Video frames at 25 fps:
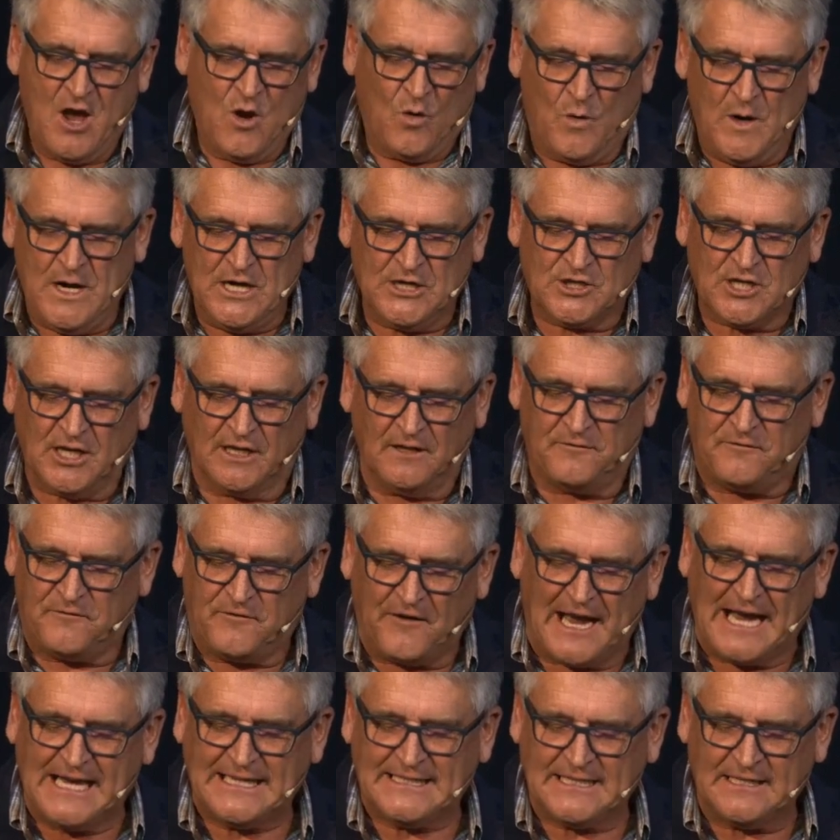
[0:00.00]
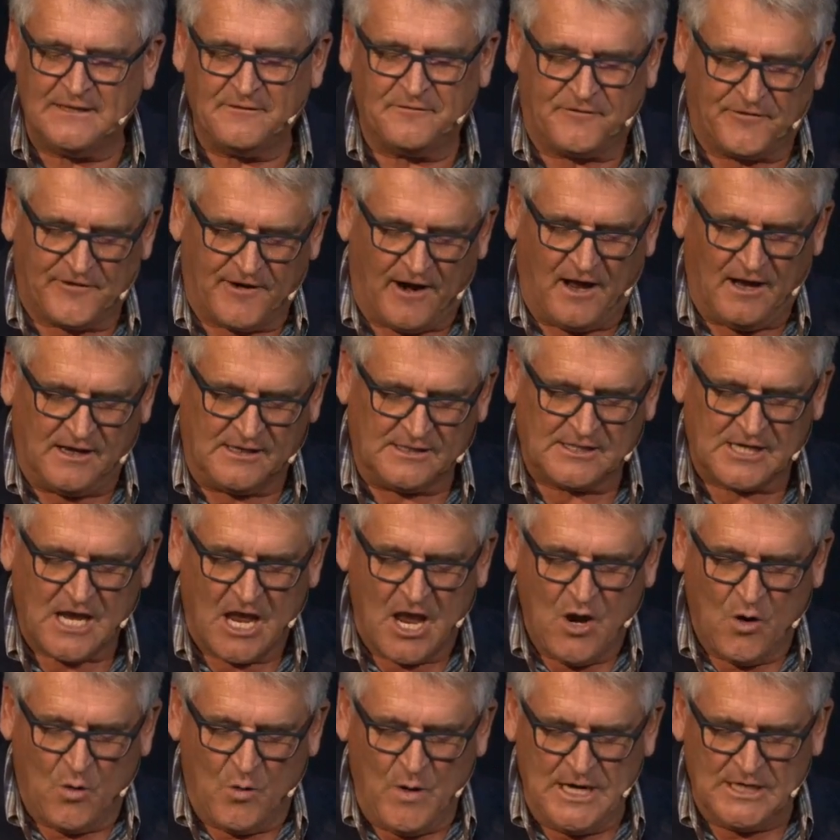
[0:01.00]
We shall fight in France.
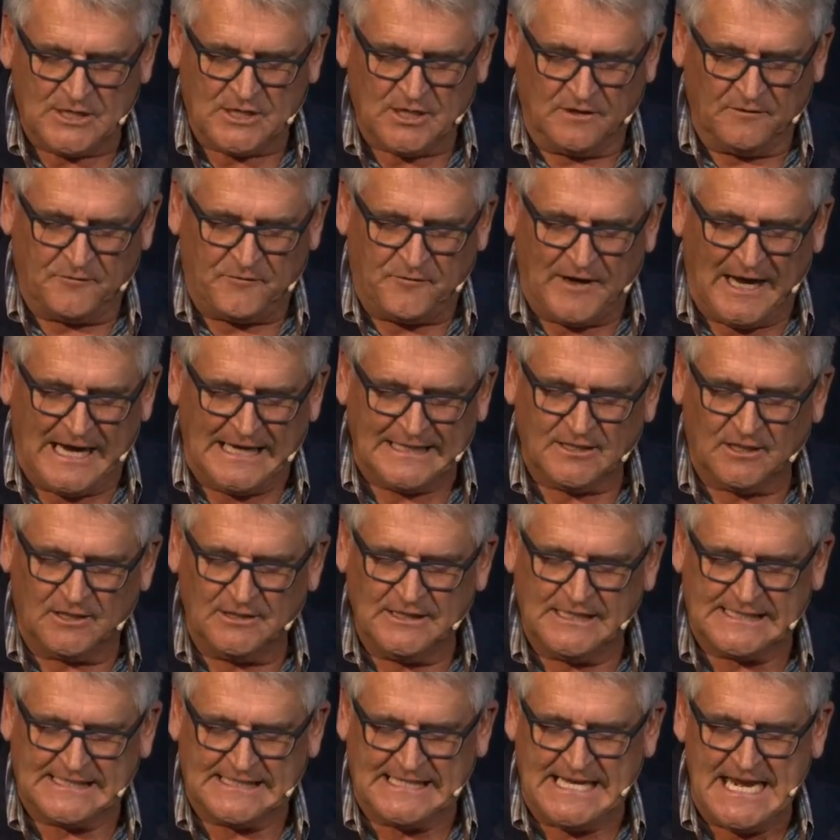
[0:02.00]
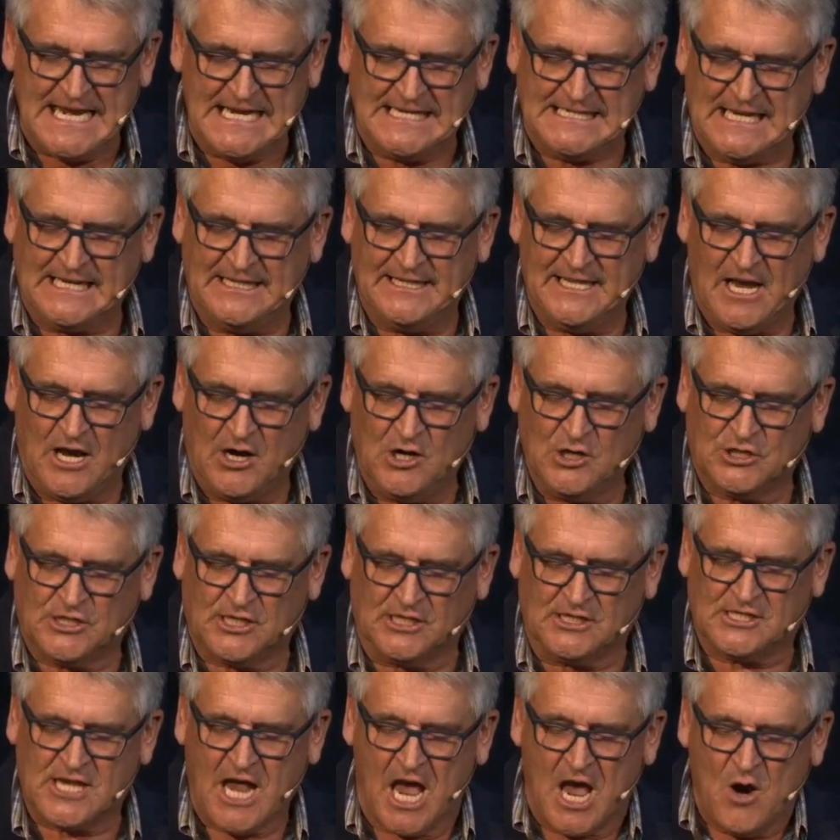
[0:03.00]
We shall fight on the seas and the
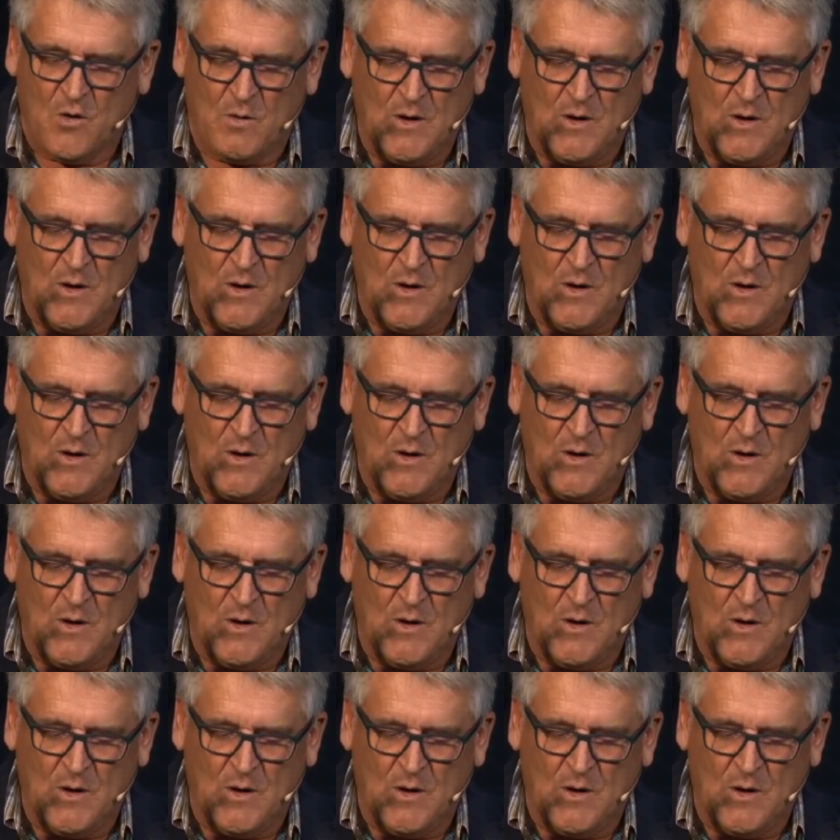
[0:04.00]
oceans.